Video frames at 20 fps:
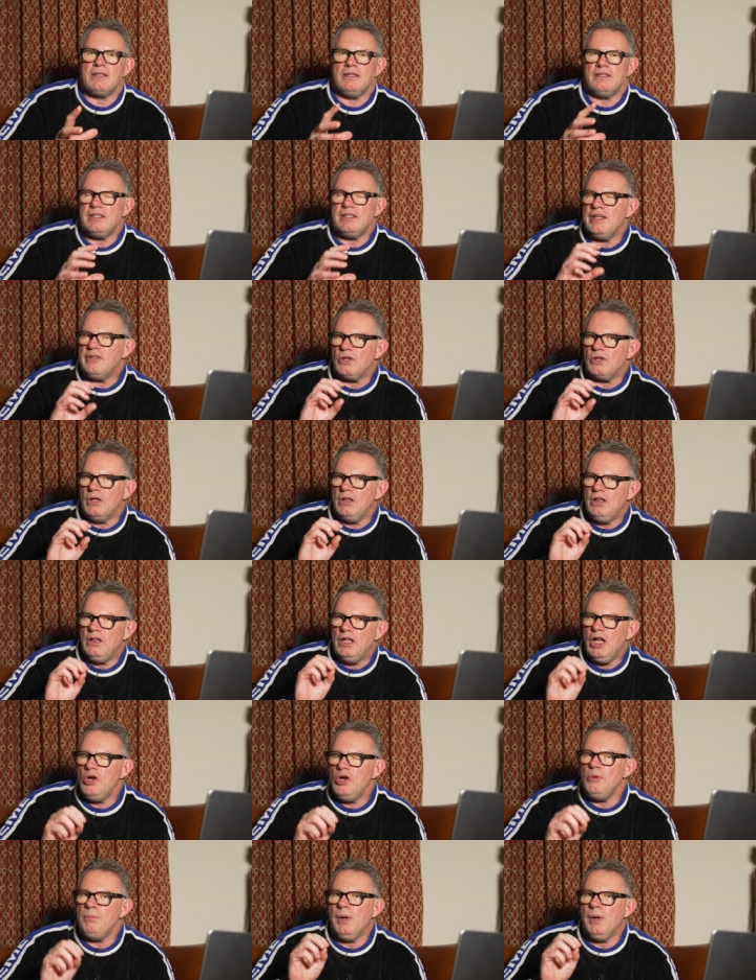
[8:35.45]
say you've got
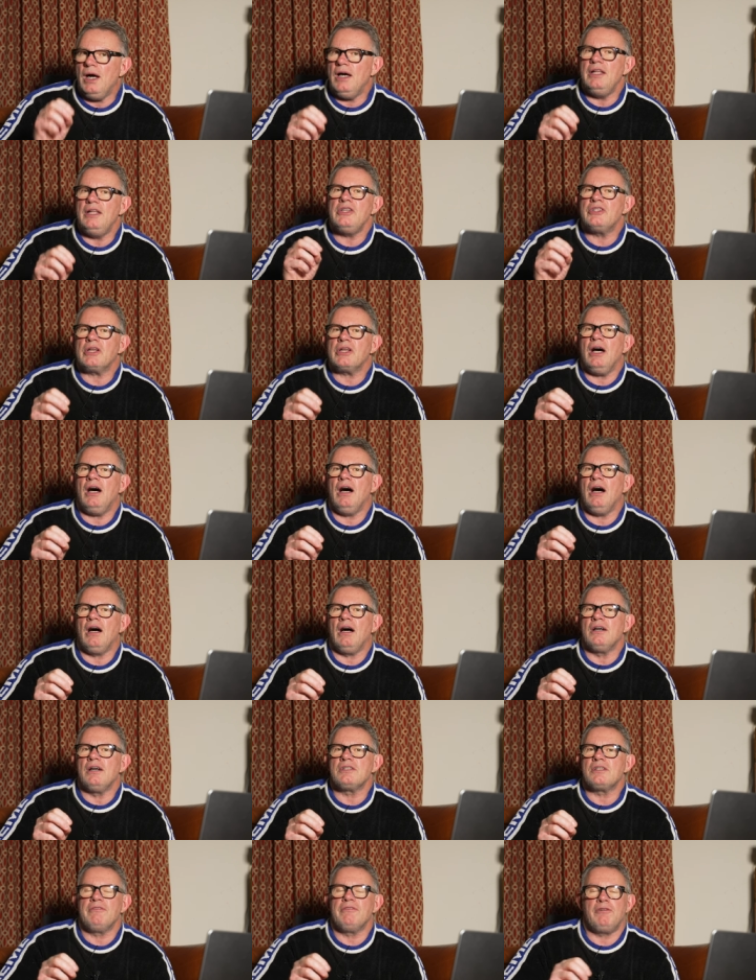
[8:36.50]
low mileage
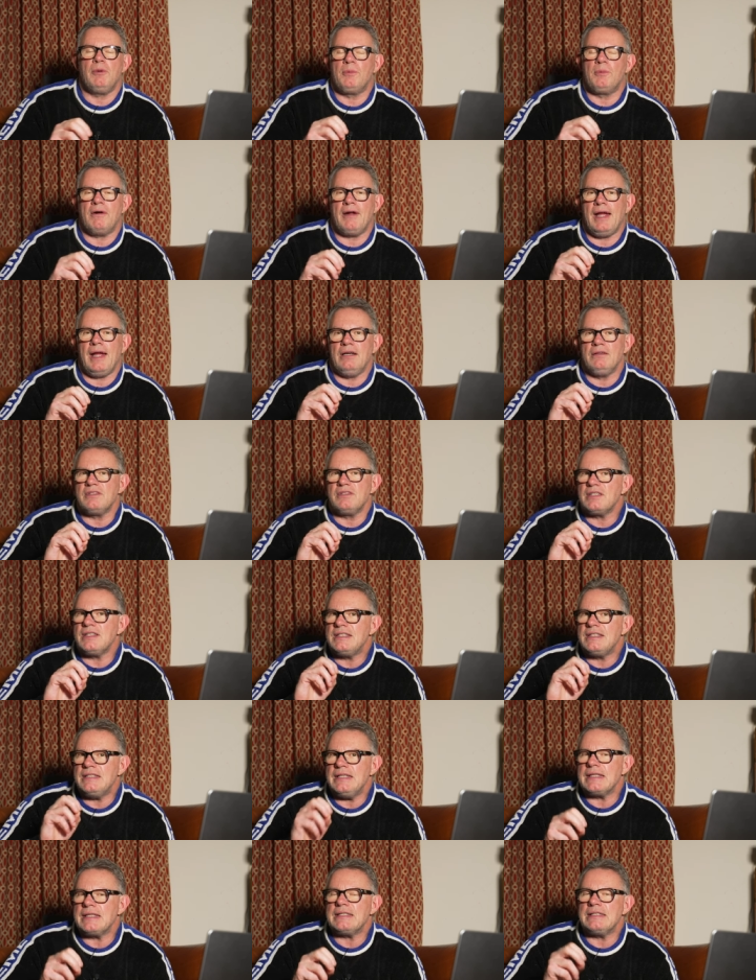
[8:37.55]
cars from around
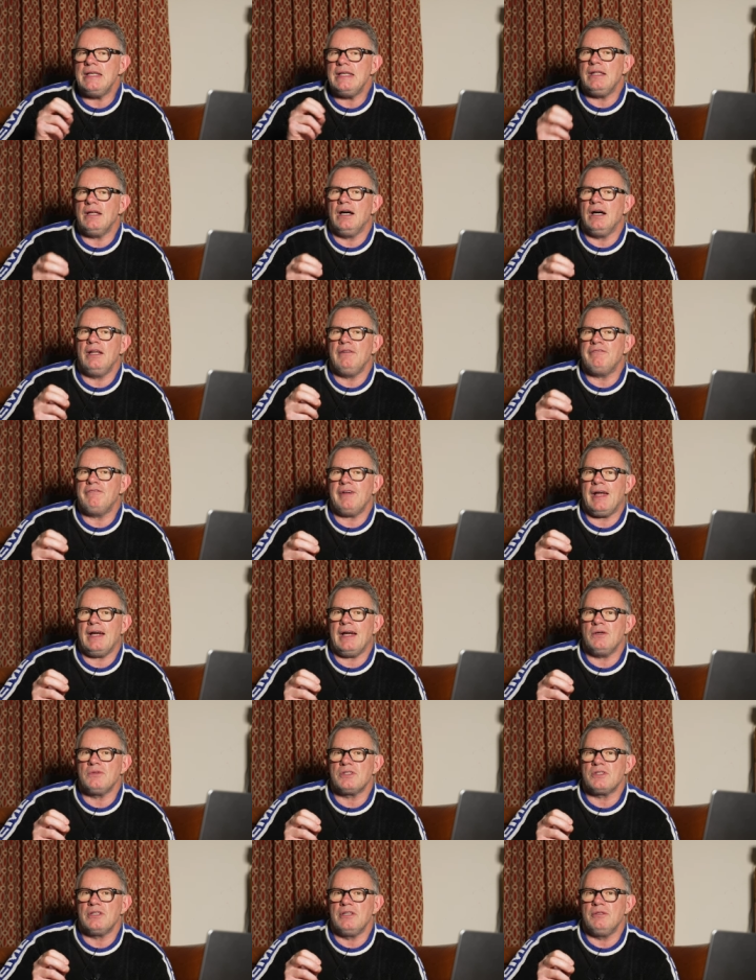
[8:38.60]

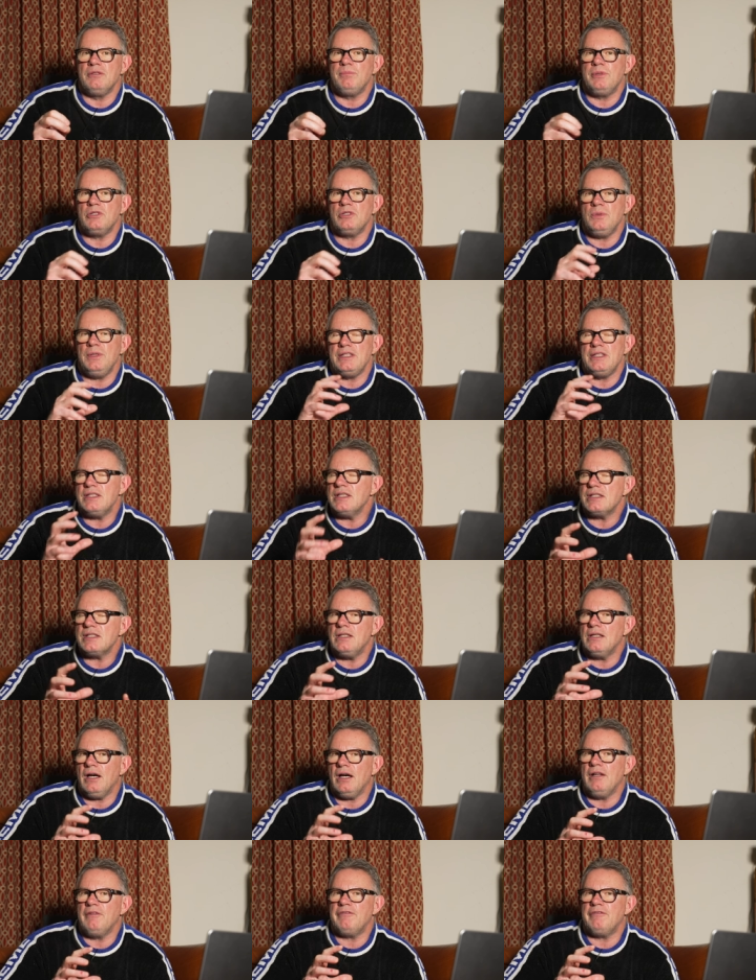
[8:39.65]
69,000, between
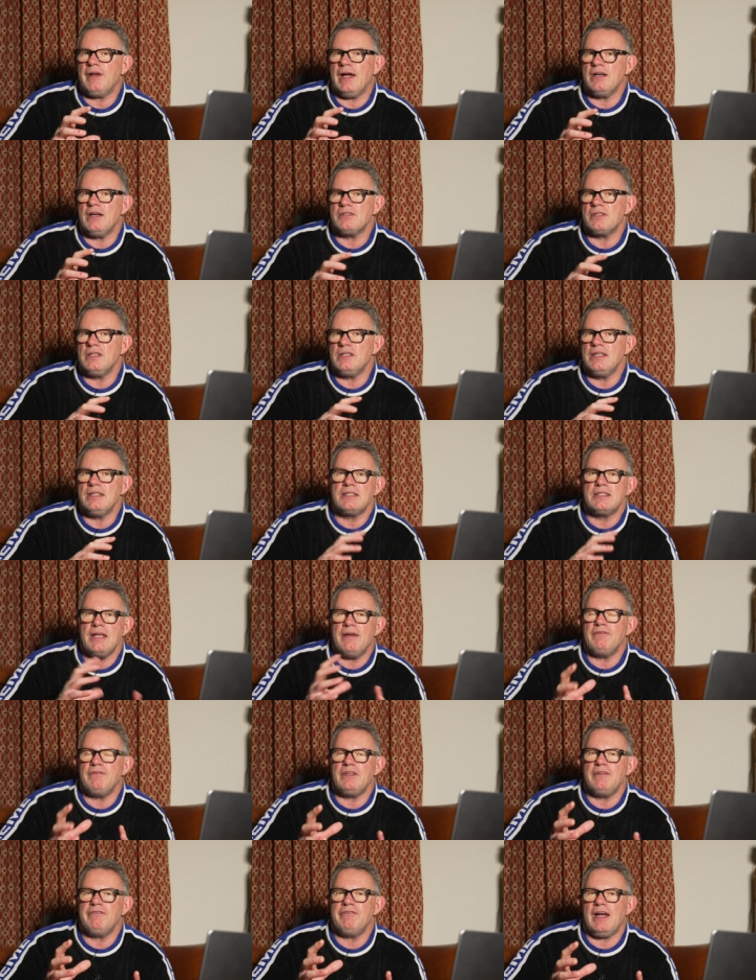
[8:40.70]
69,000 and
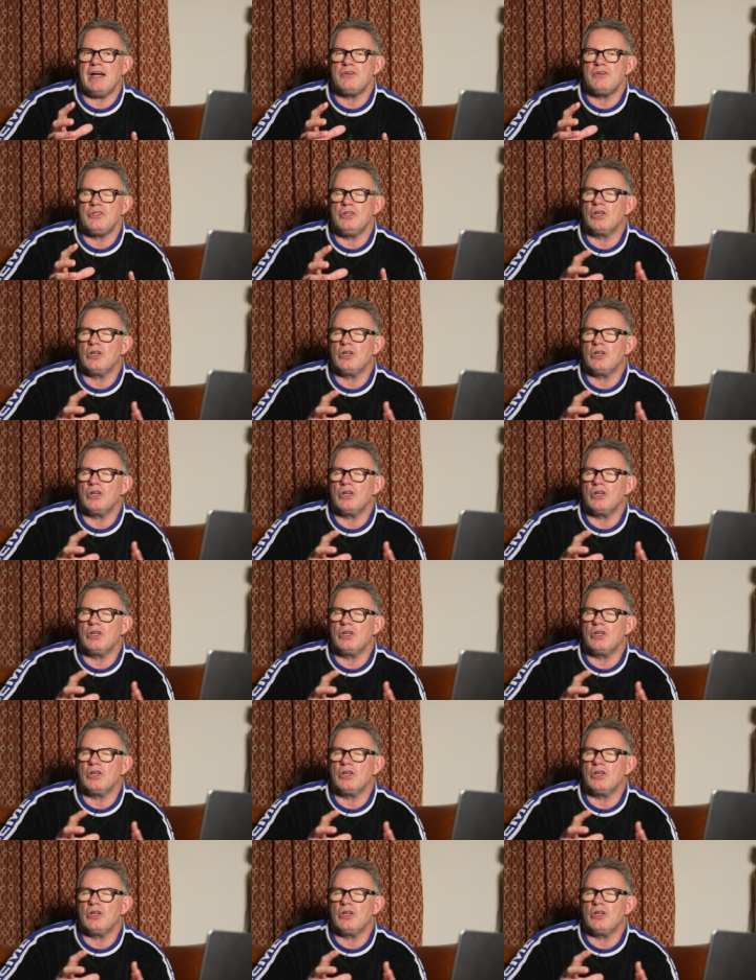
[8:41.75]
70,000,